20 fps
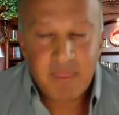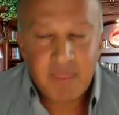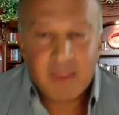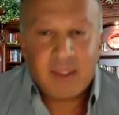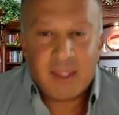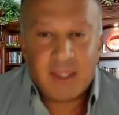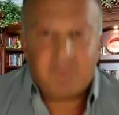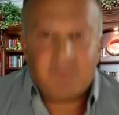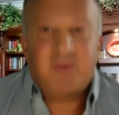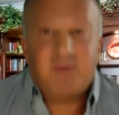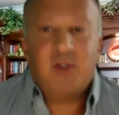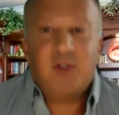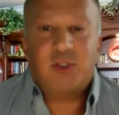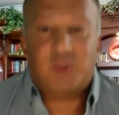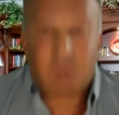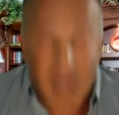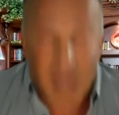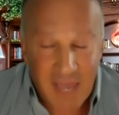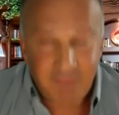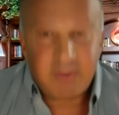if you're
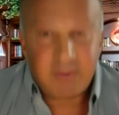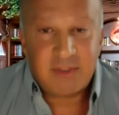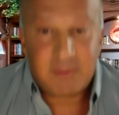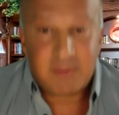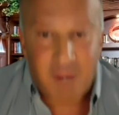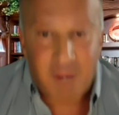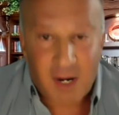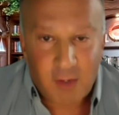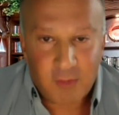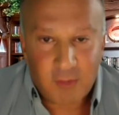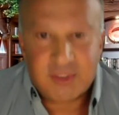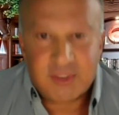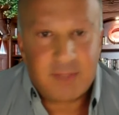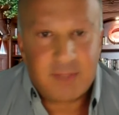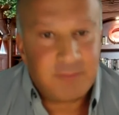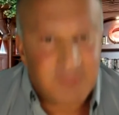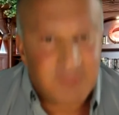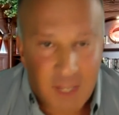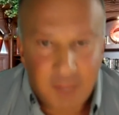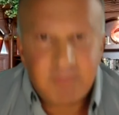driving tomorrow and some
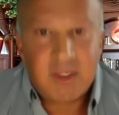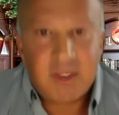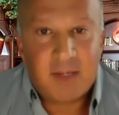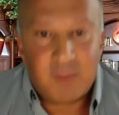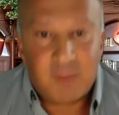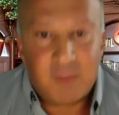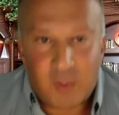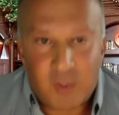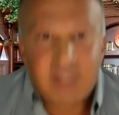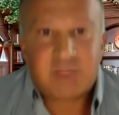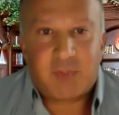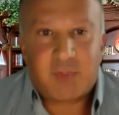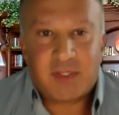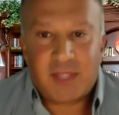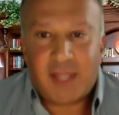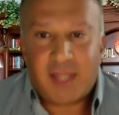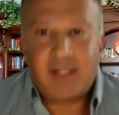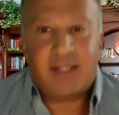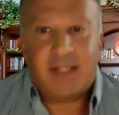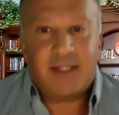dum-dum runs a red
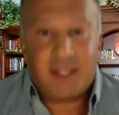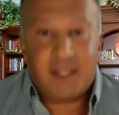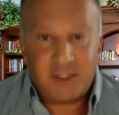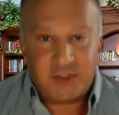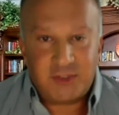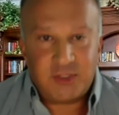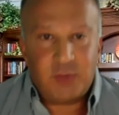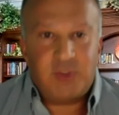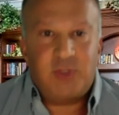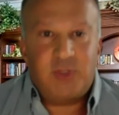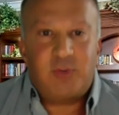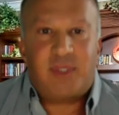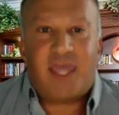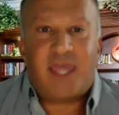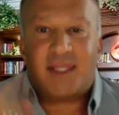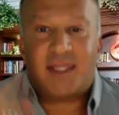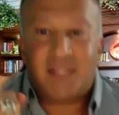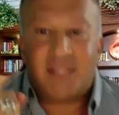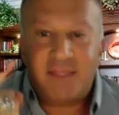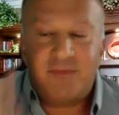light and hits you and you
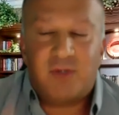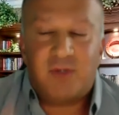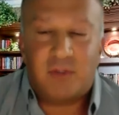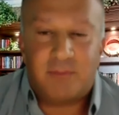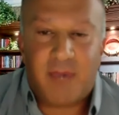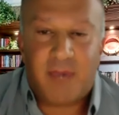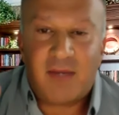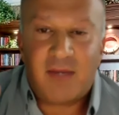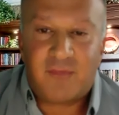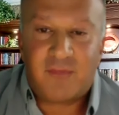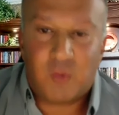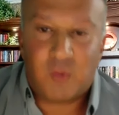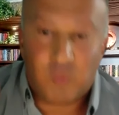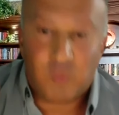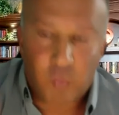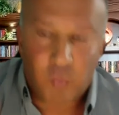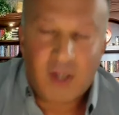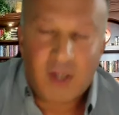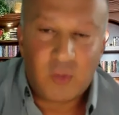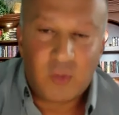can't leave your bed for
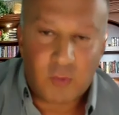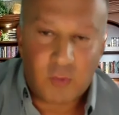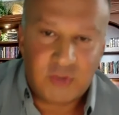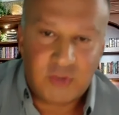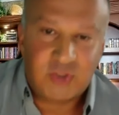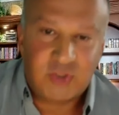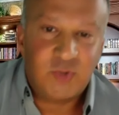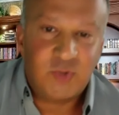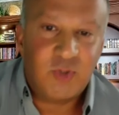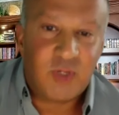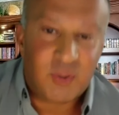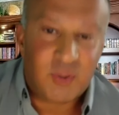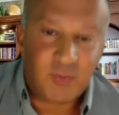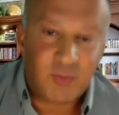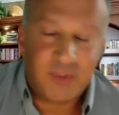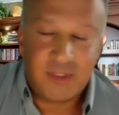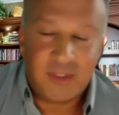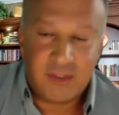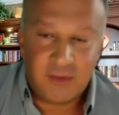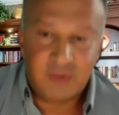1 or 2 or 3
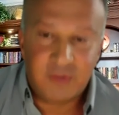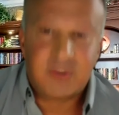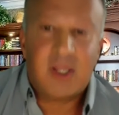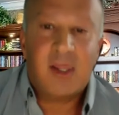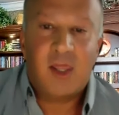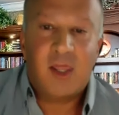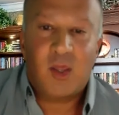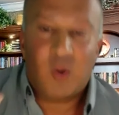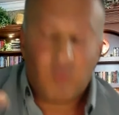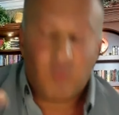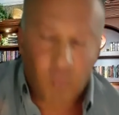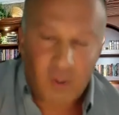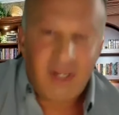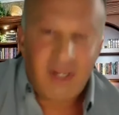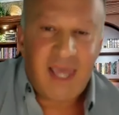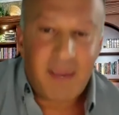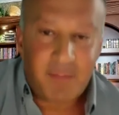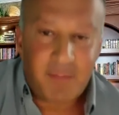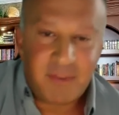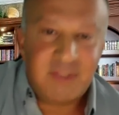years, what
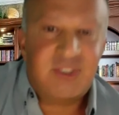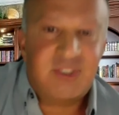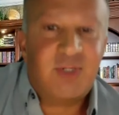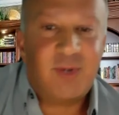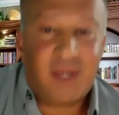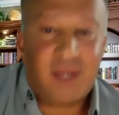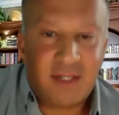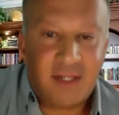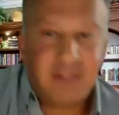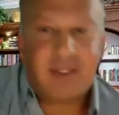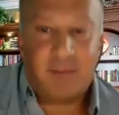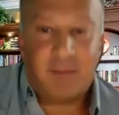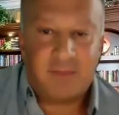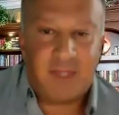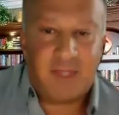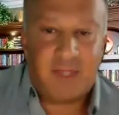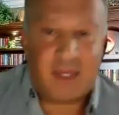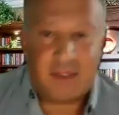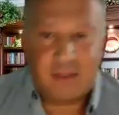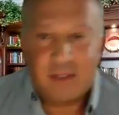happens to your income
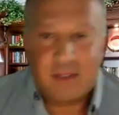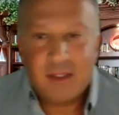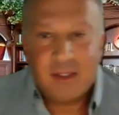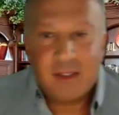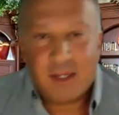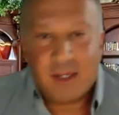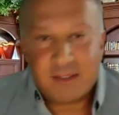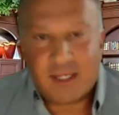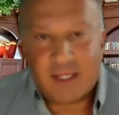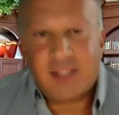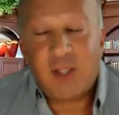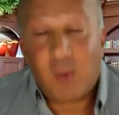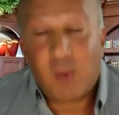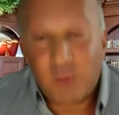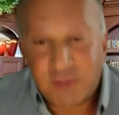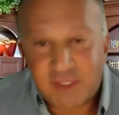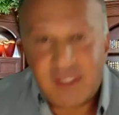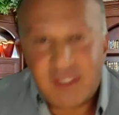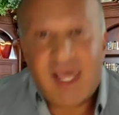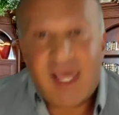then? Because I know what's
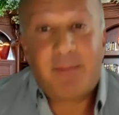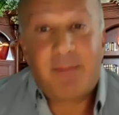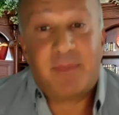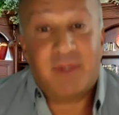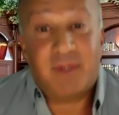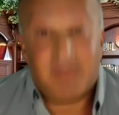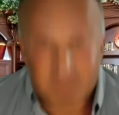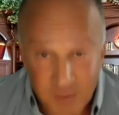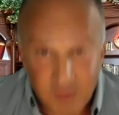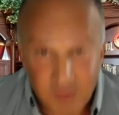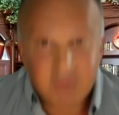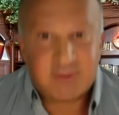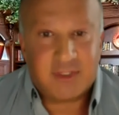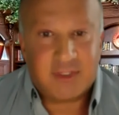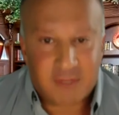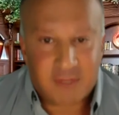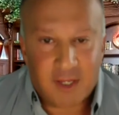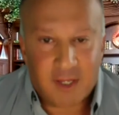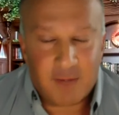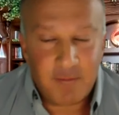going to happen to Bill's
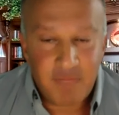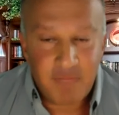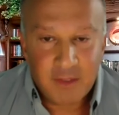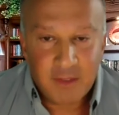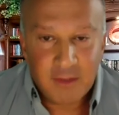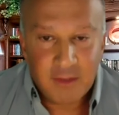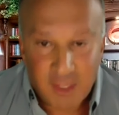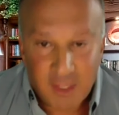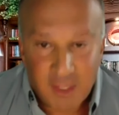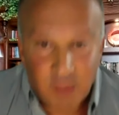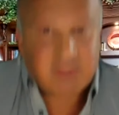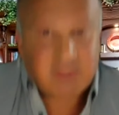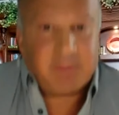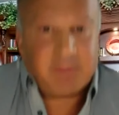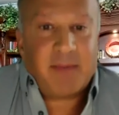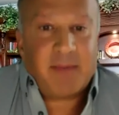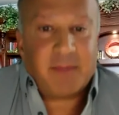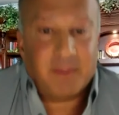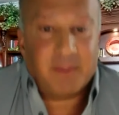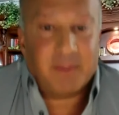income. I know what's going to
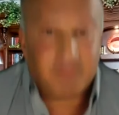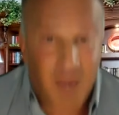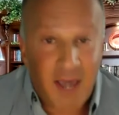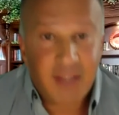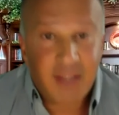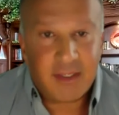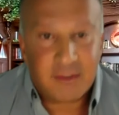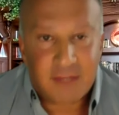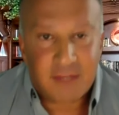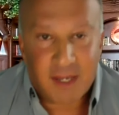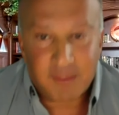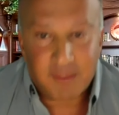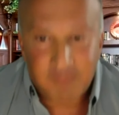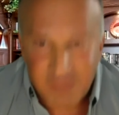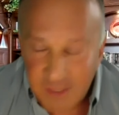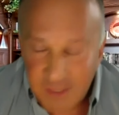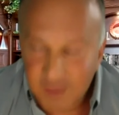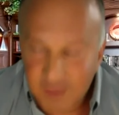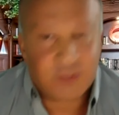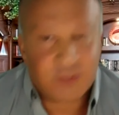happen to my income.
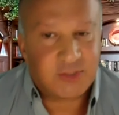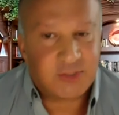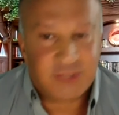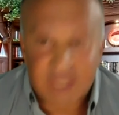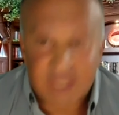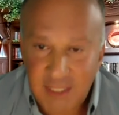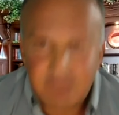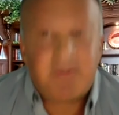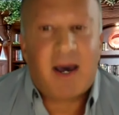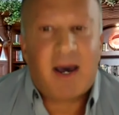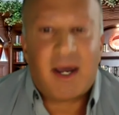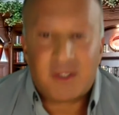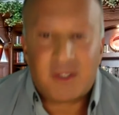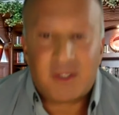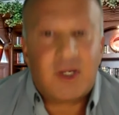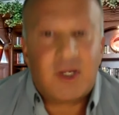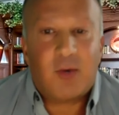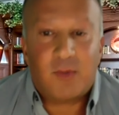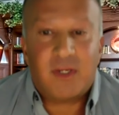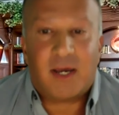It'll just keep on
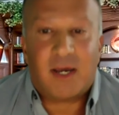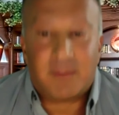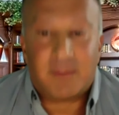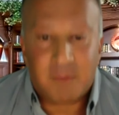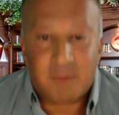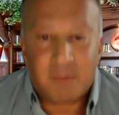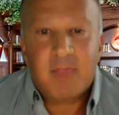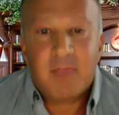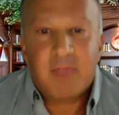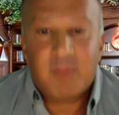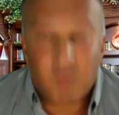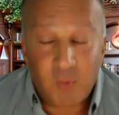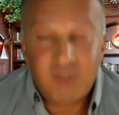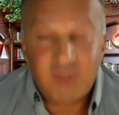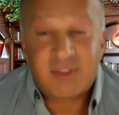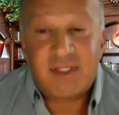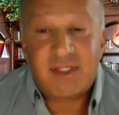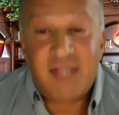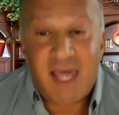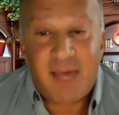going up. But what's
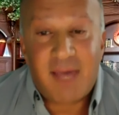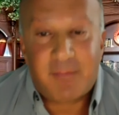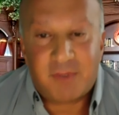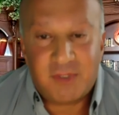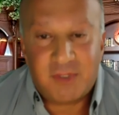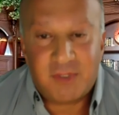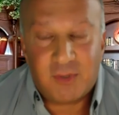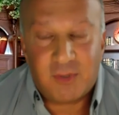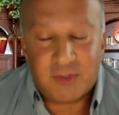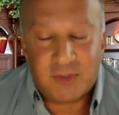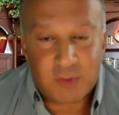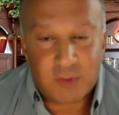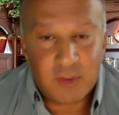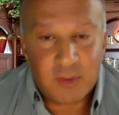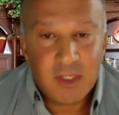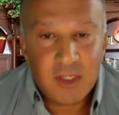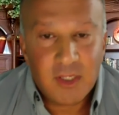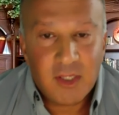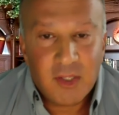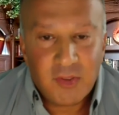going to happen to yours? So
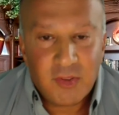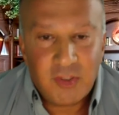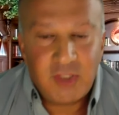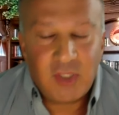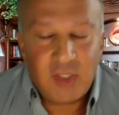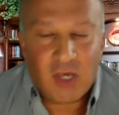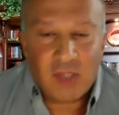the